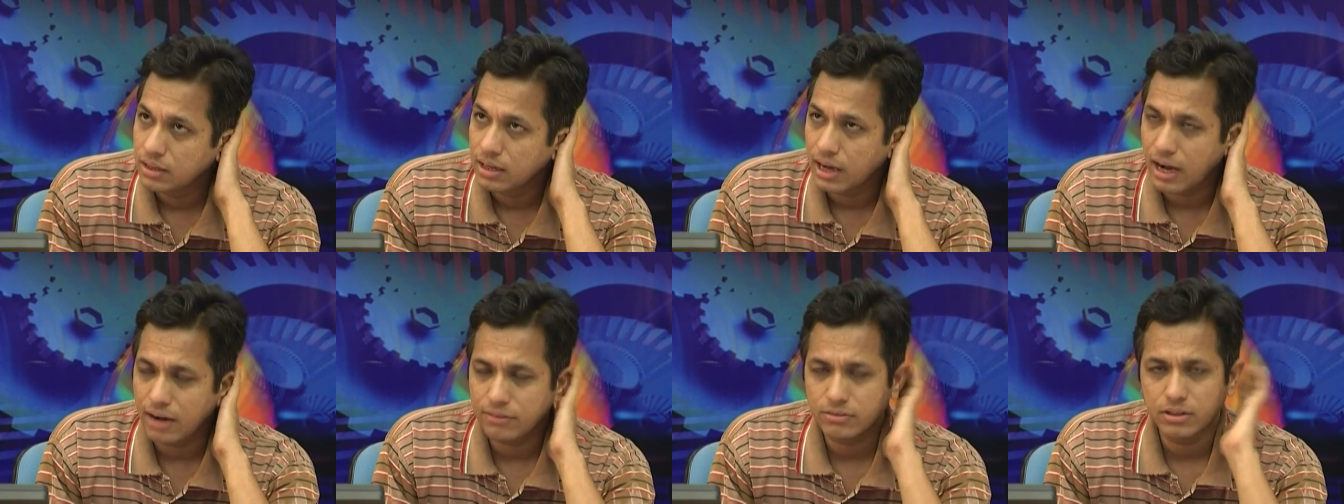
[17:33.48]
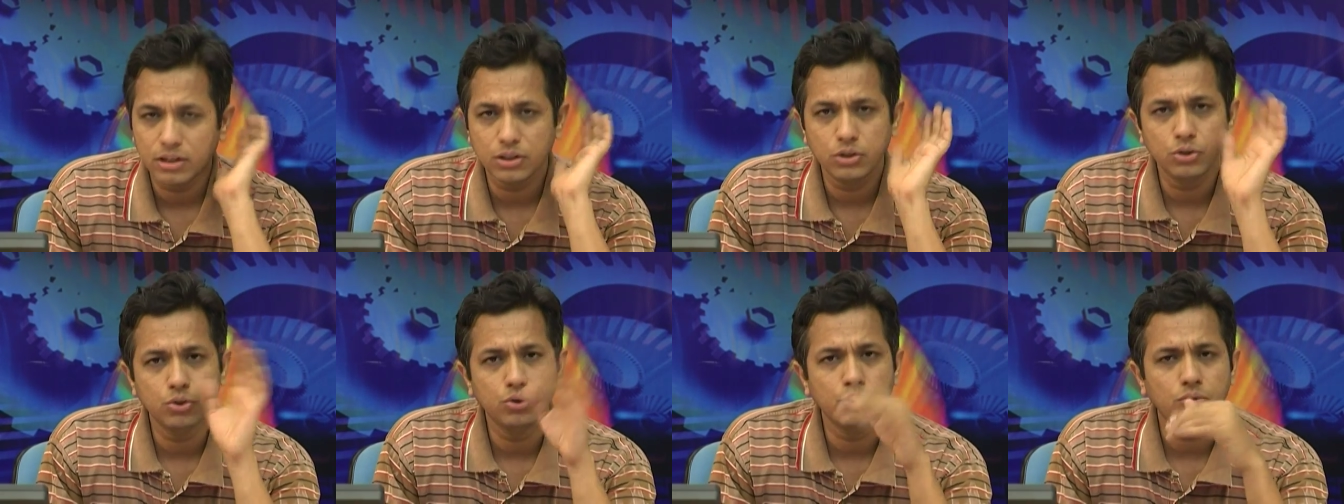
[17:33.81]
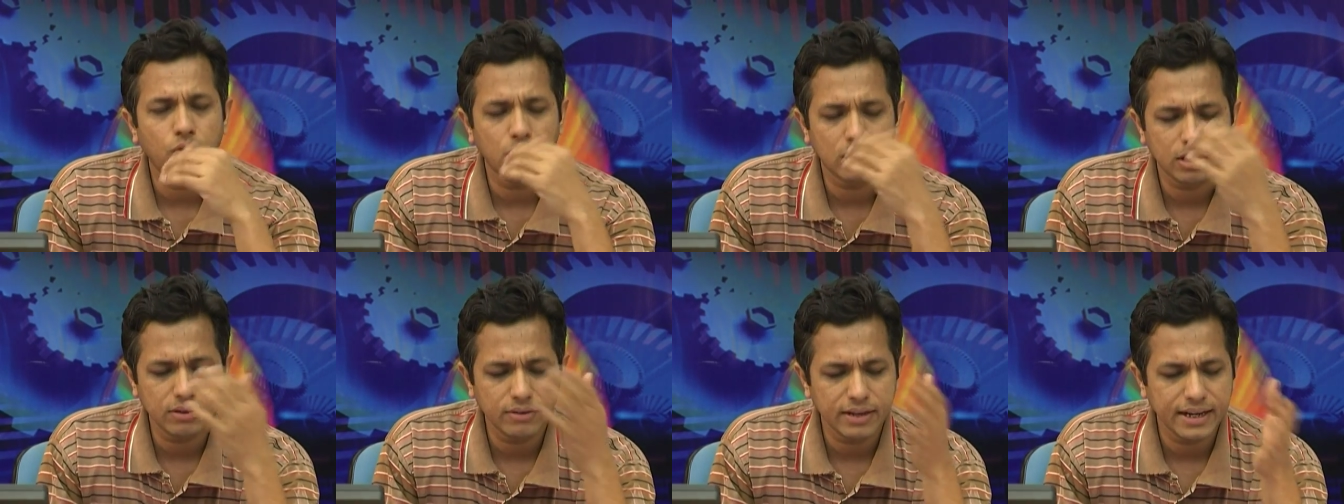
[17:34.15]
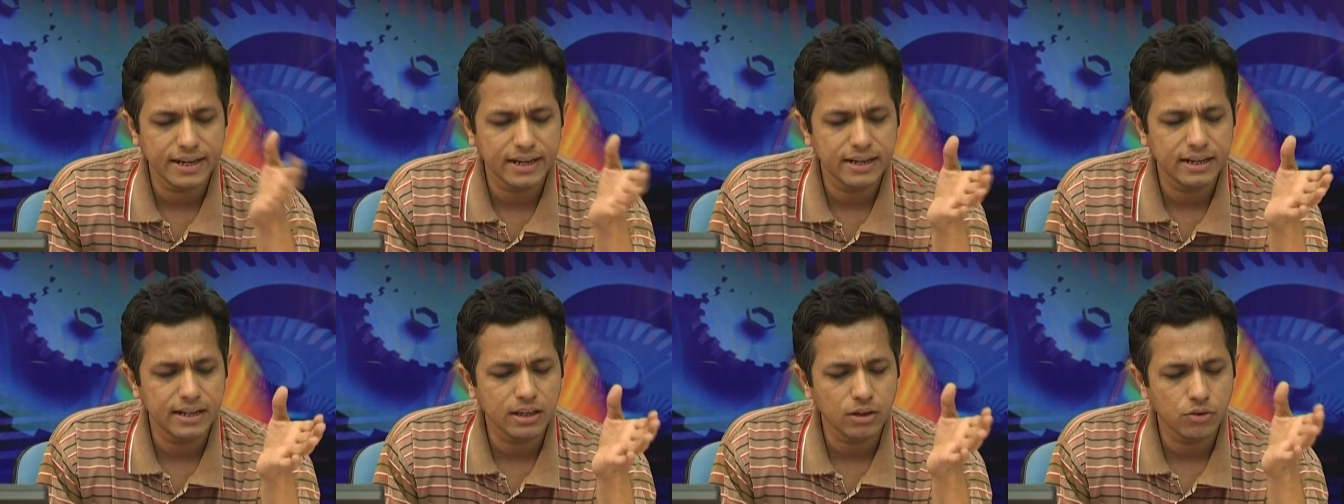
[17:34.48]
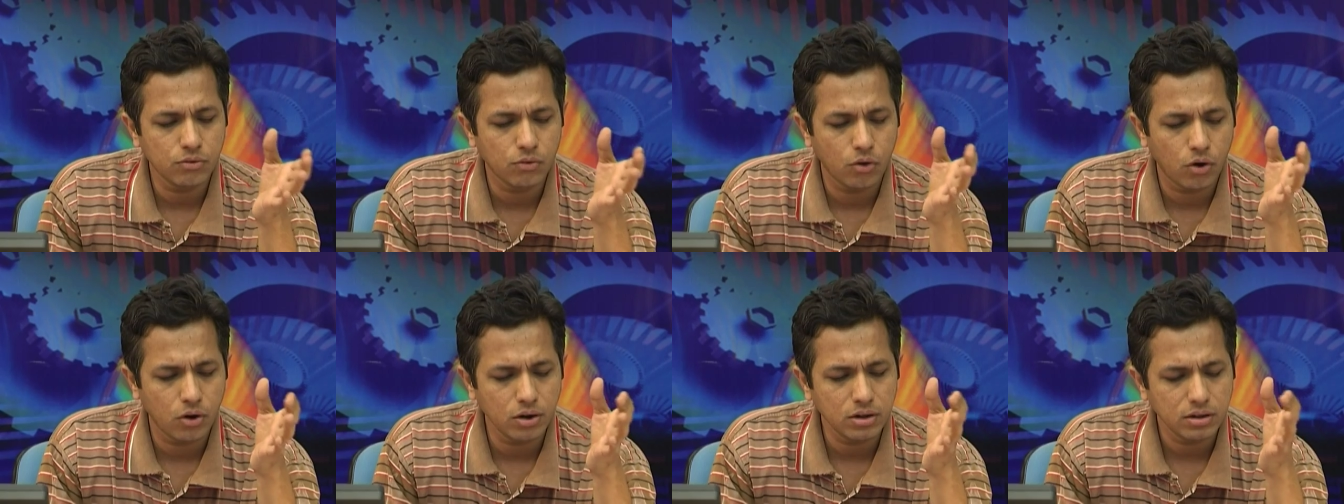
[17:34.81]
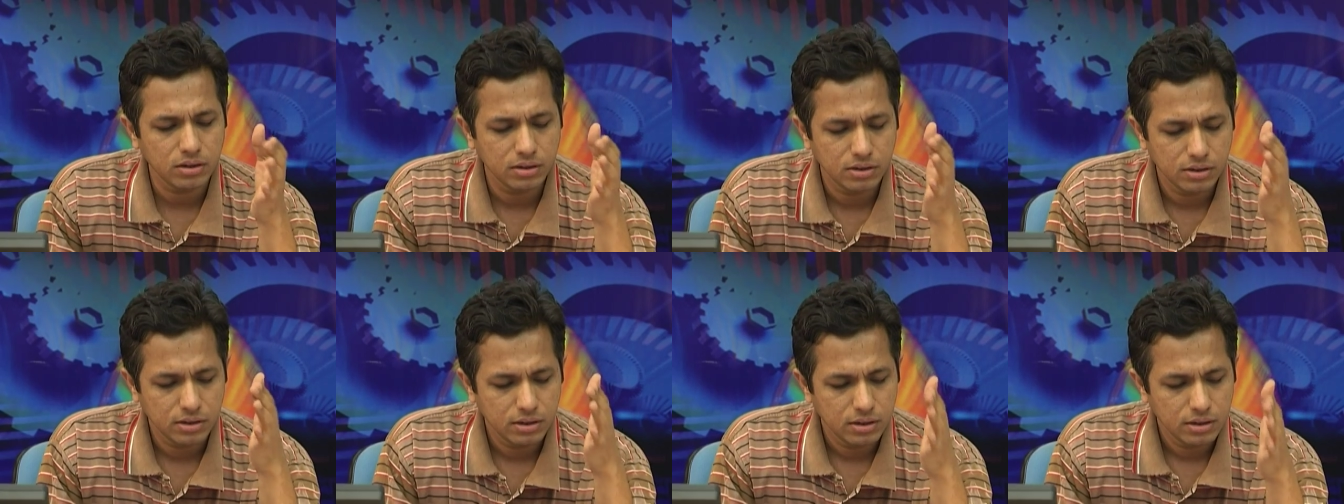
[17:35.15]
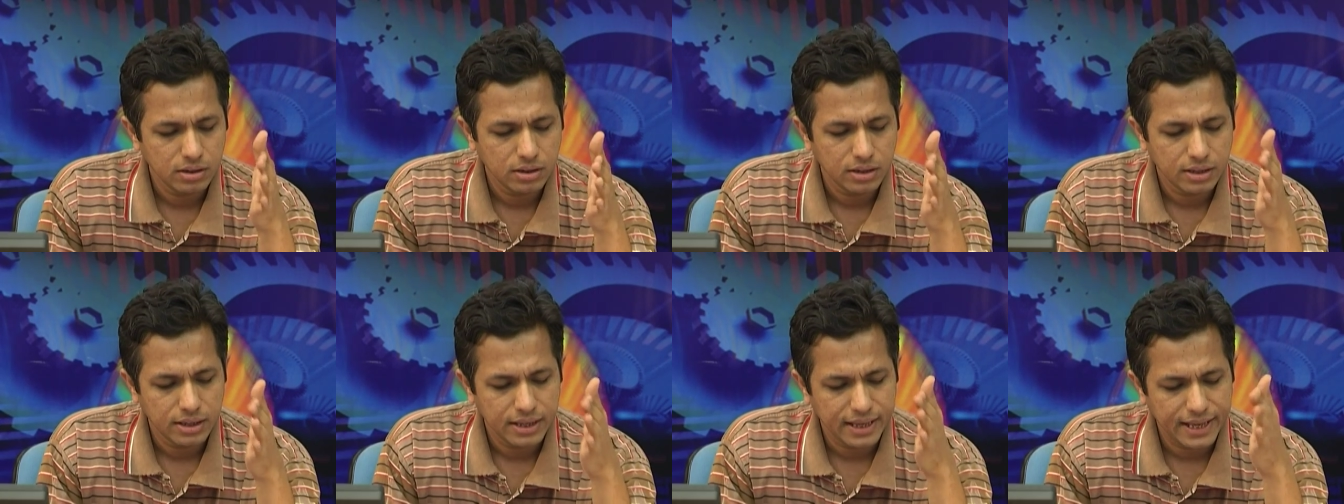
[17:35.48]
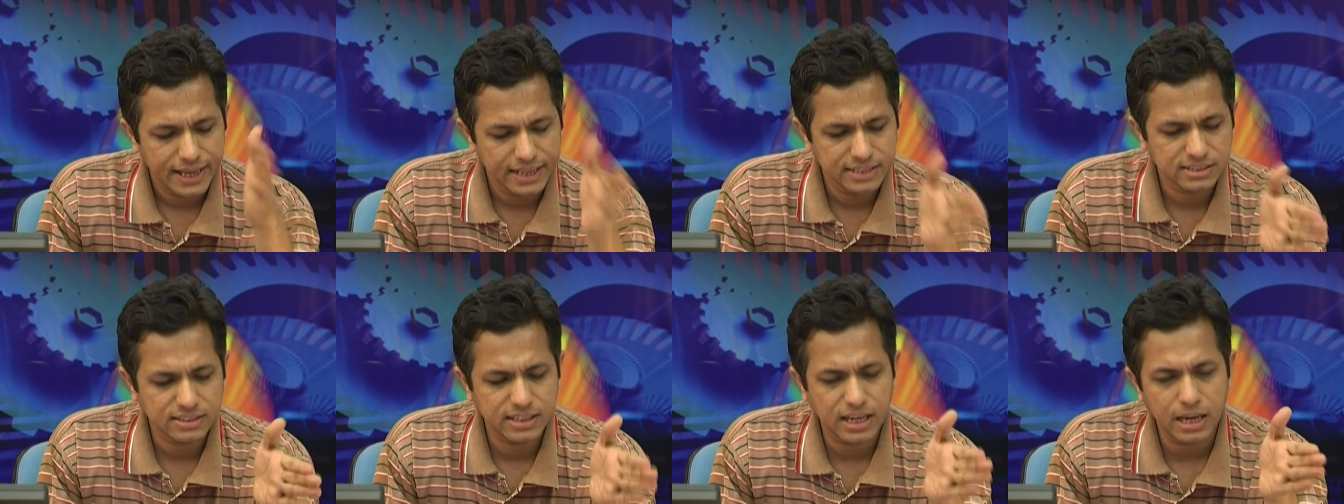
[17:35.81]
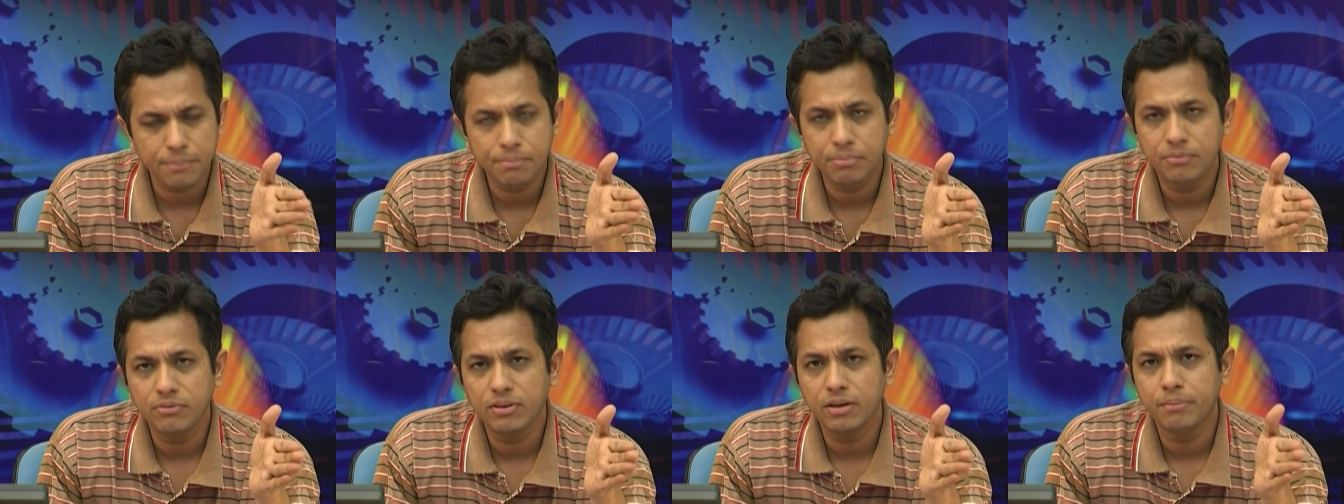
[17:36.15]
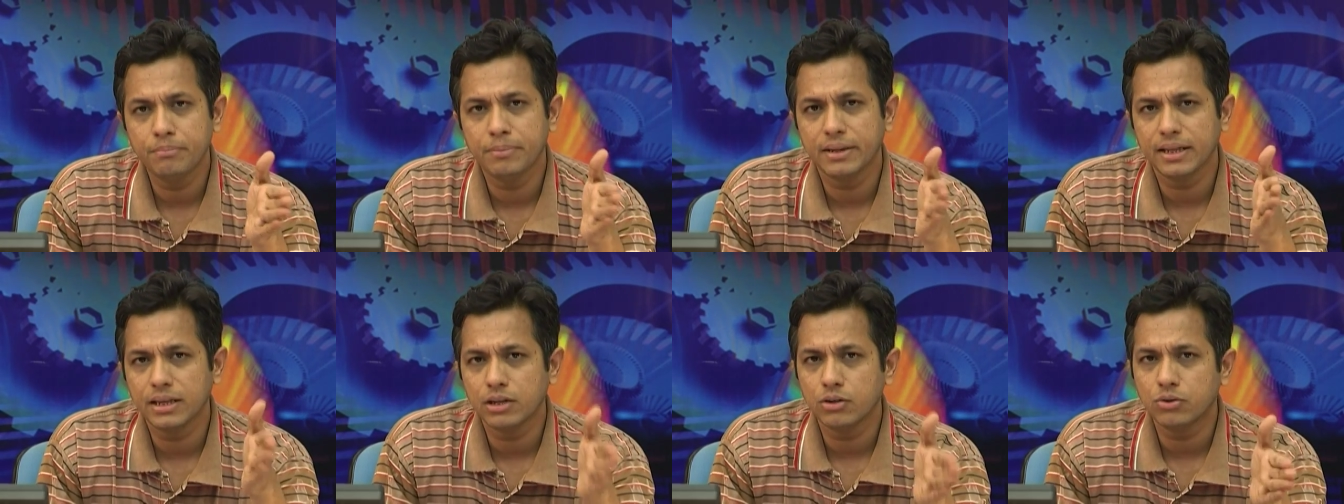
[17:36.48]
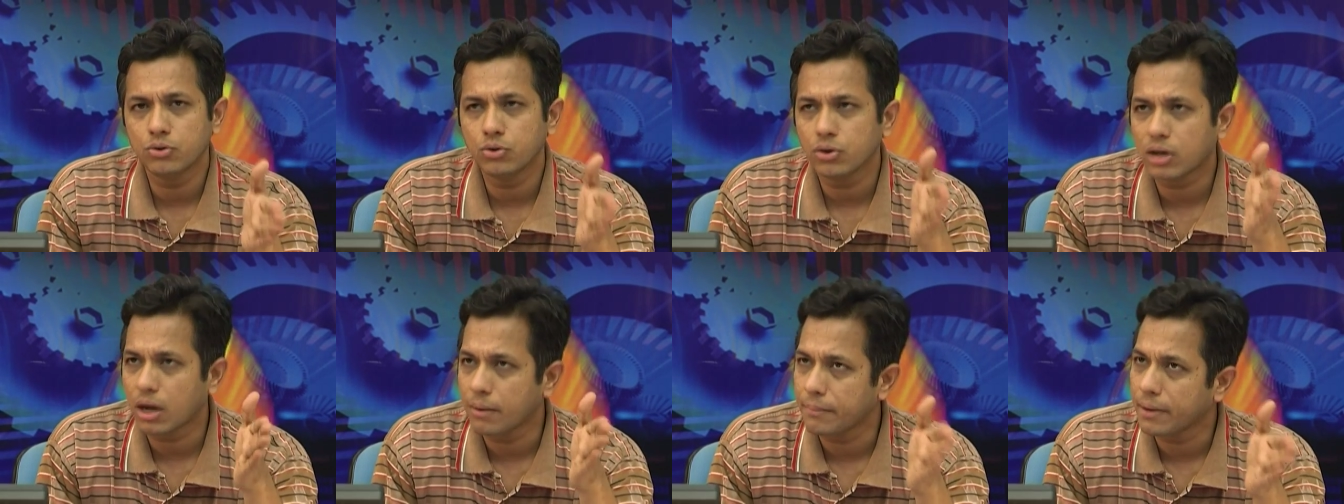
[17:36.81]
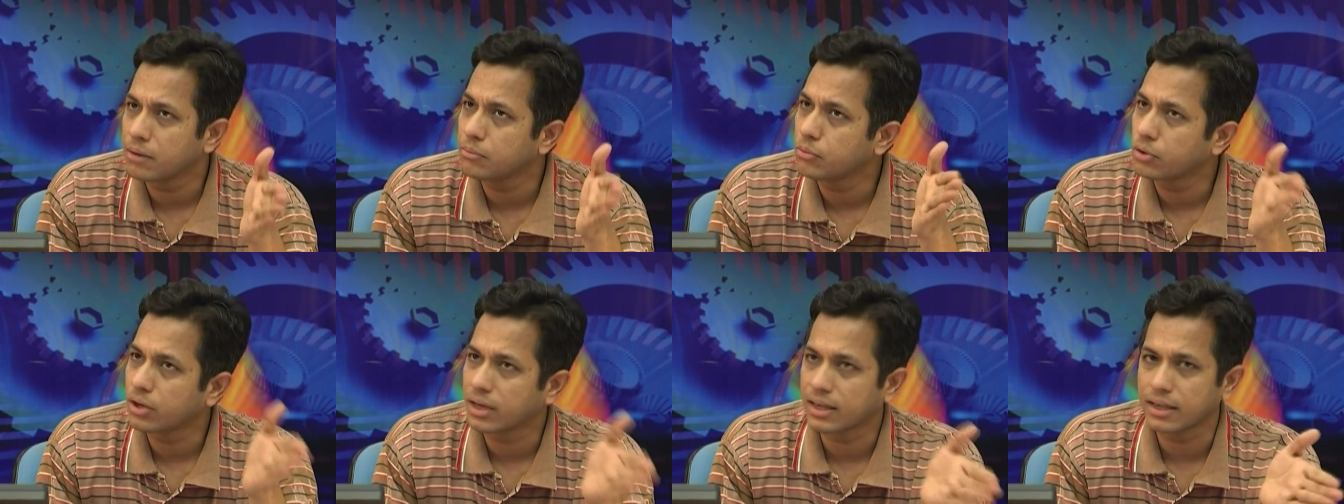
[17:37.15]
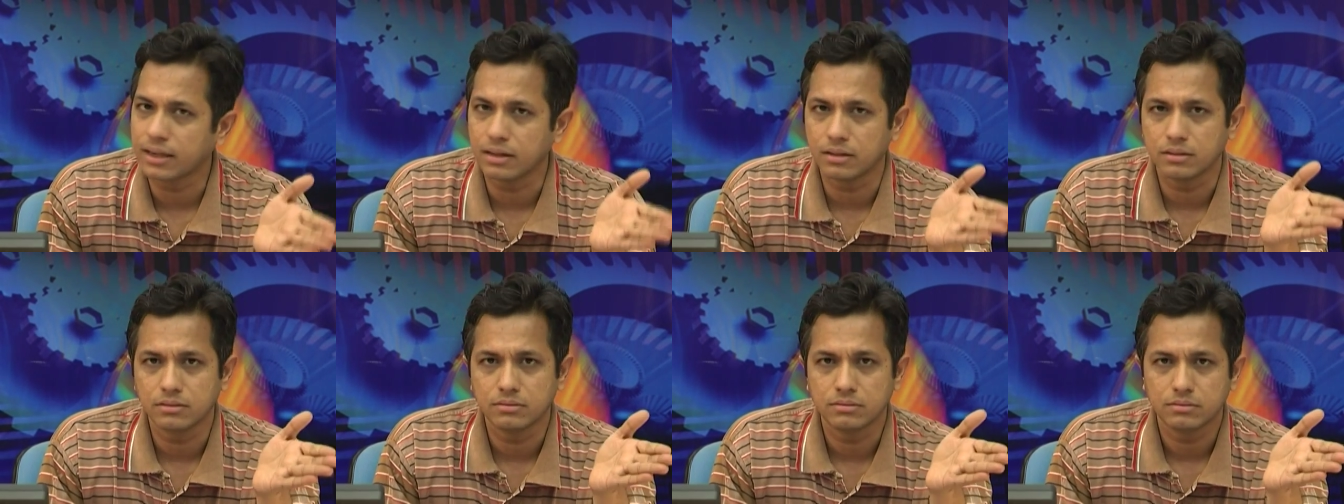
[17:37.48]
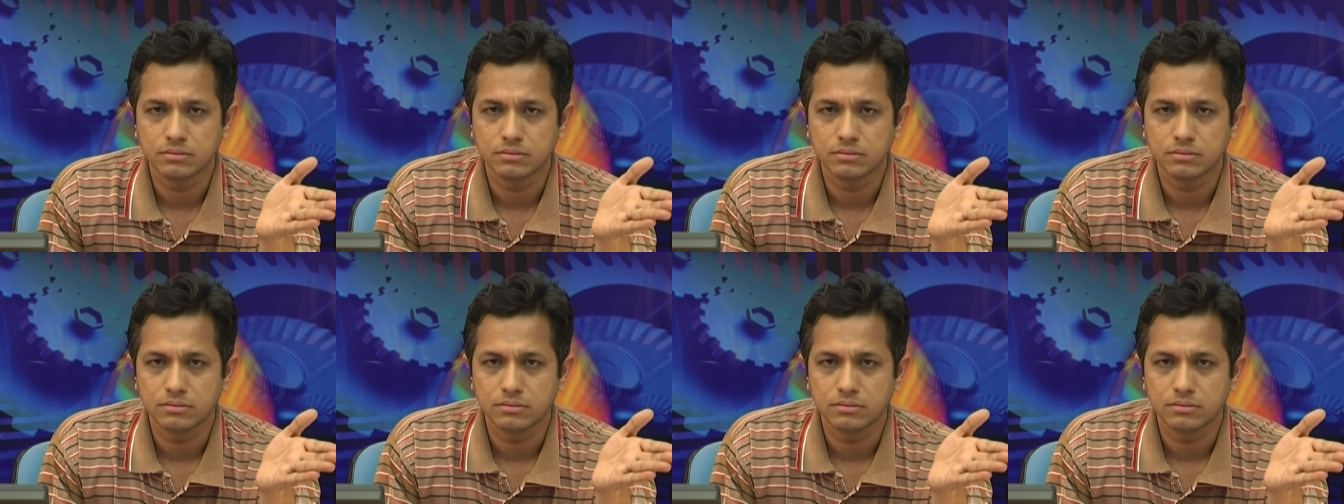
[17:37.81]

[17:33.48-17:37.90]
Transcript: after you do whatever editing you want escape will bring you to command mode again